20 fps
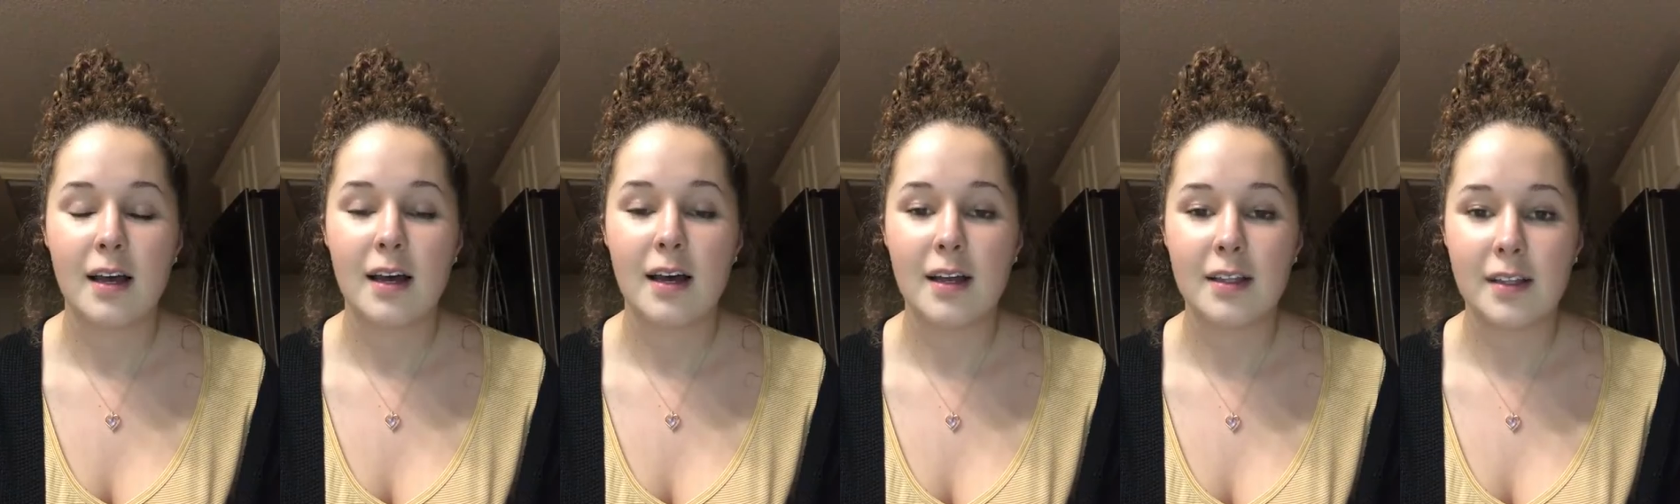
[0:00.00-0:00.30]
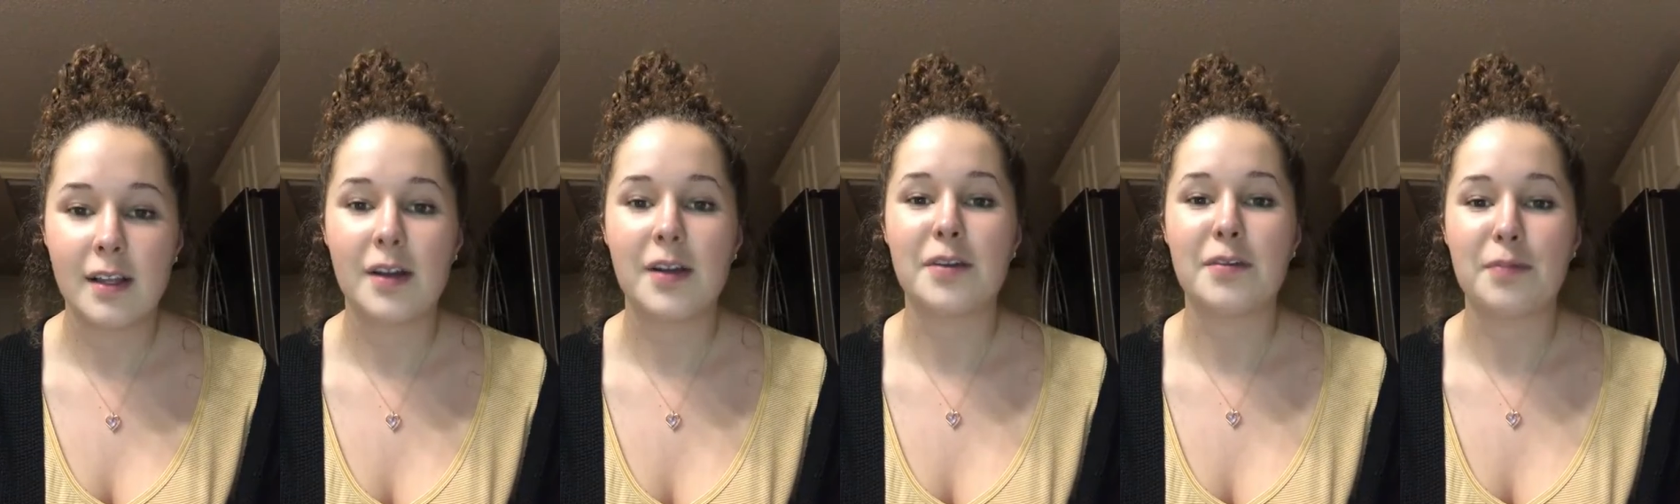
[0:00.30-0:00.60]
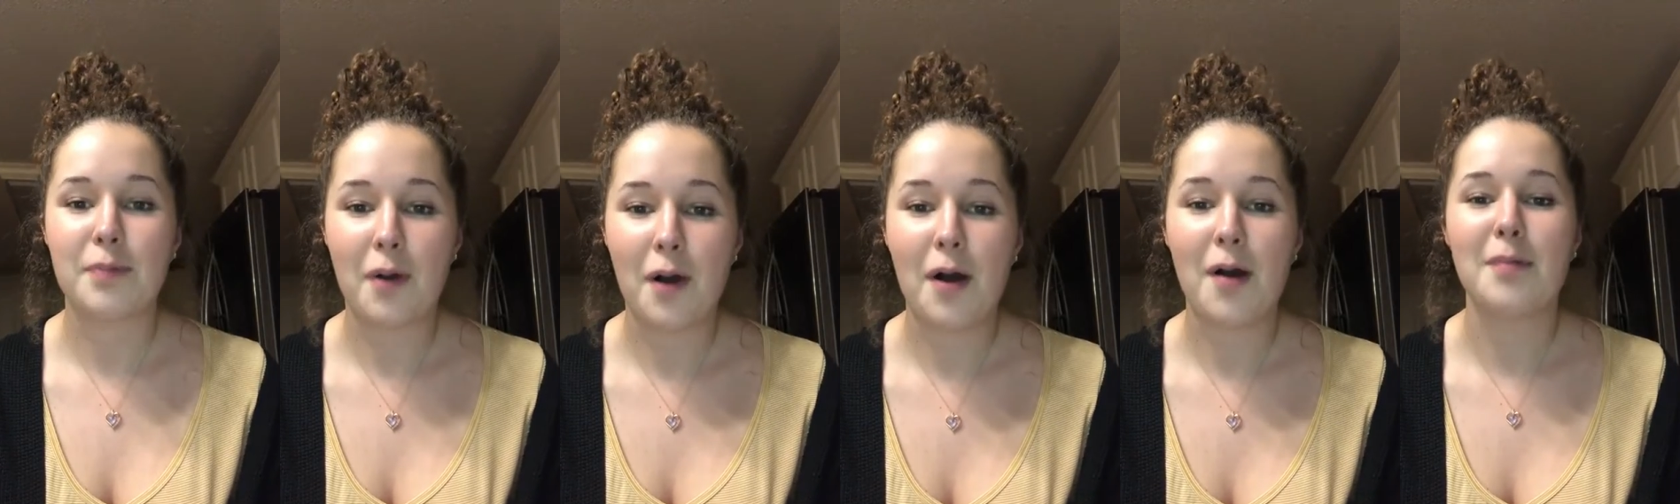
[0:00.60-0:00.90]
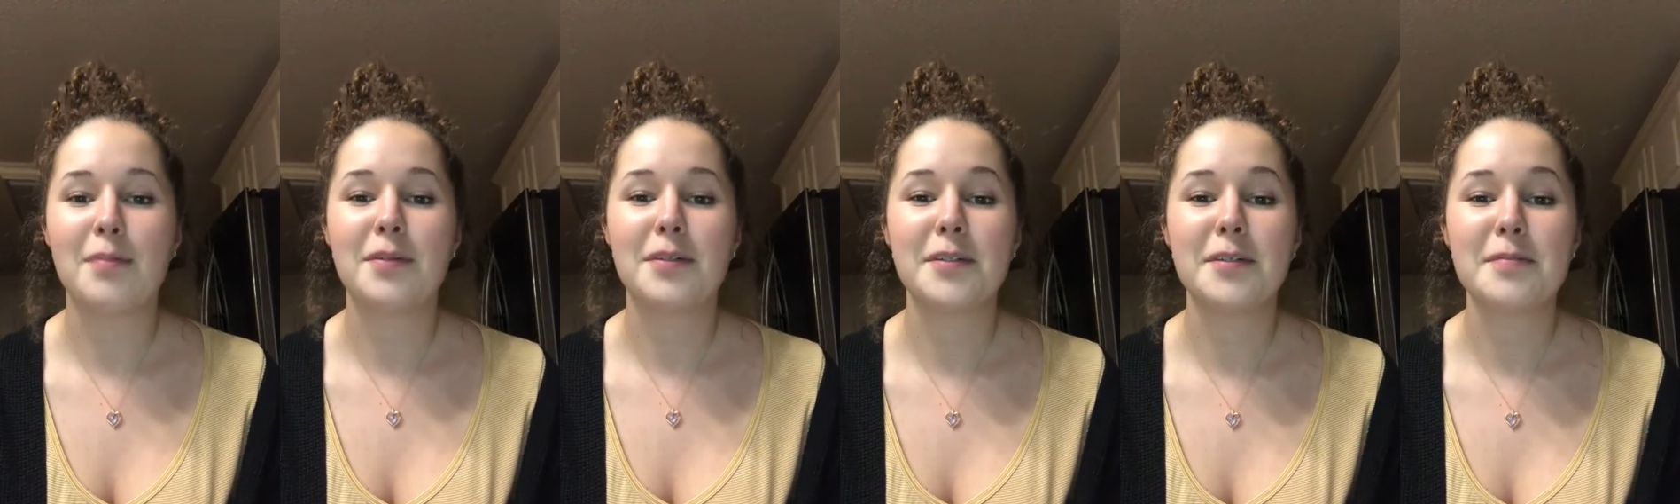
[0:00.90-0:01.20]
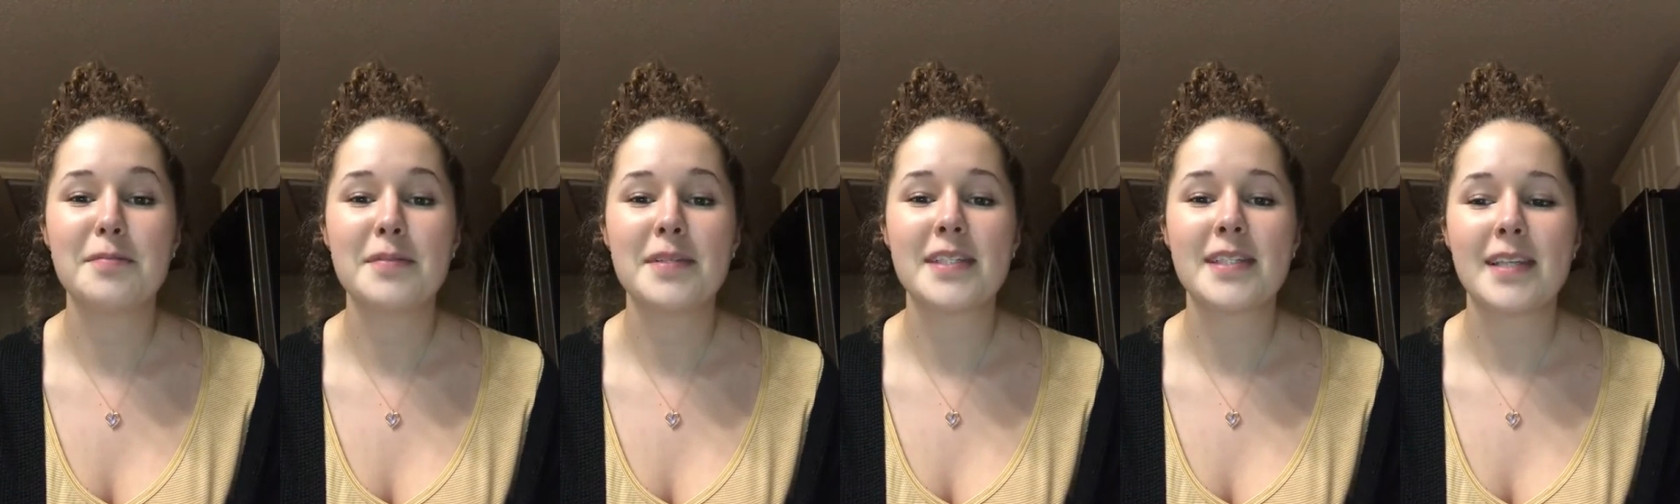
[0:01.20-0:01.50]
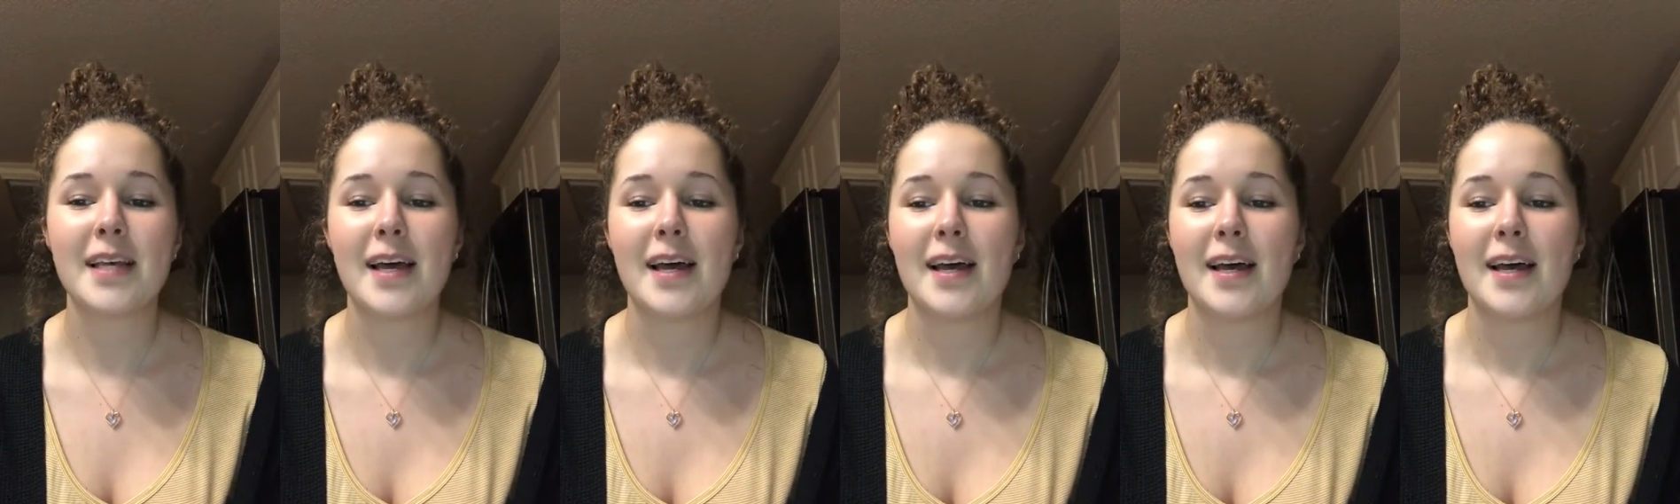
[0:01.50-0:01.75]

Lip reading: a lot of problems.